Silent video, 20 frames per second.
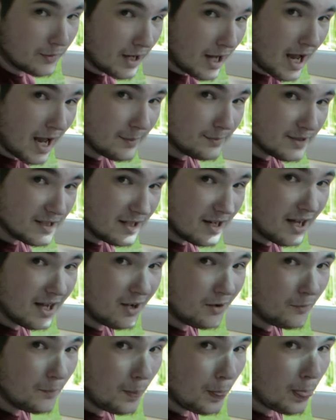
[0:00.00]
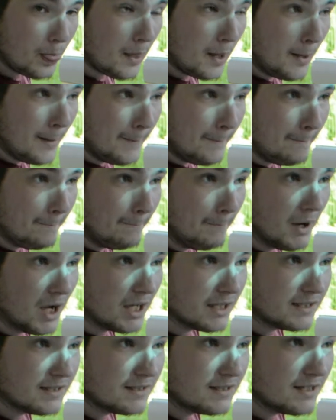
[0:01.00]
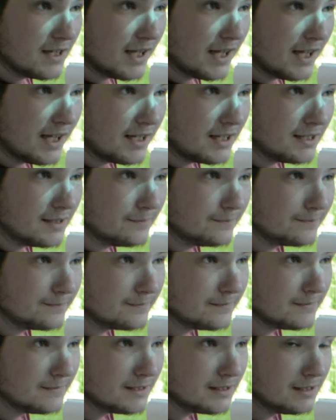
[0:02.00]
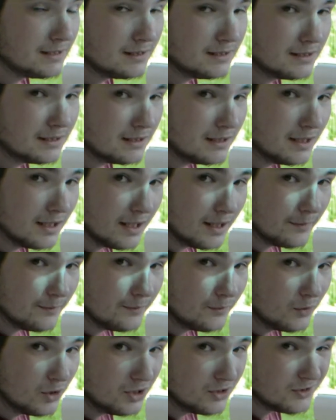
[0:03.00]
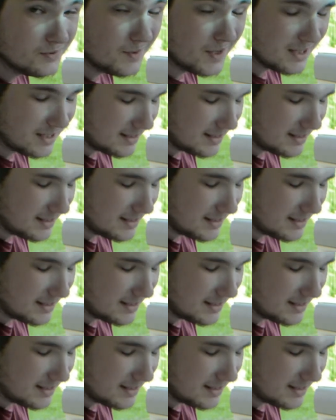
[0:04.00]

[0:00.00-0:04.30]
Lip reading: caps now, but yeah, we use butt